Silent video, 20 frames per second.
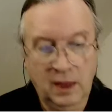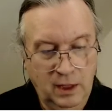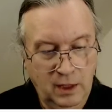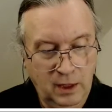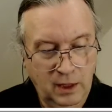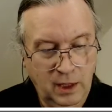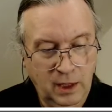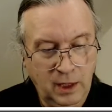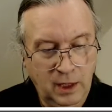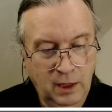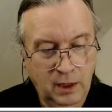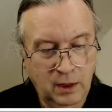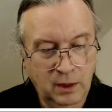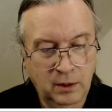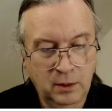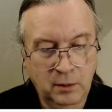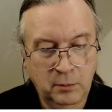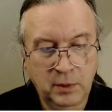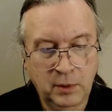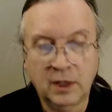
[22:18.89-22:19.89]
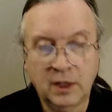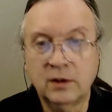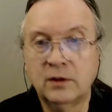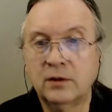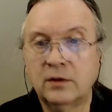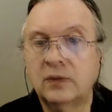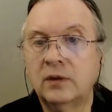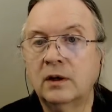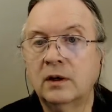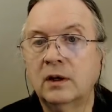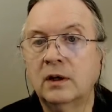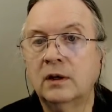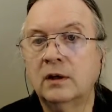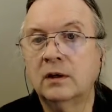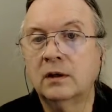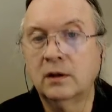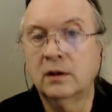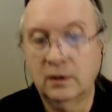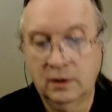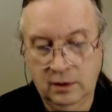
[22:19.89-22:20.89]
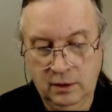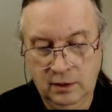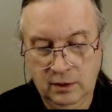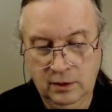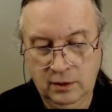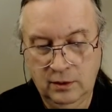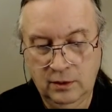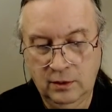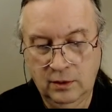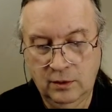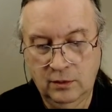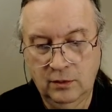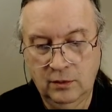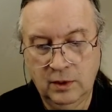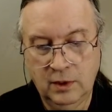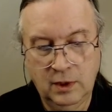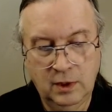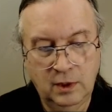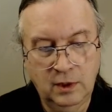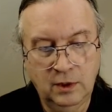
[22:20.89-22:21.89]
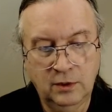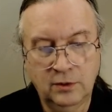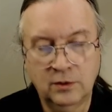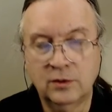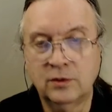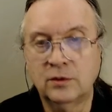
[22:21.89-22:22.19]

And then back to T. So this is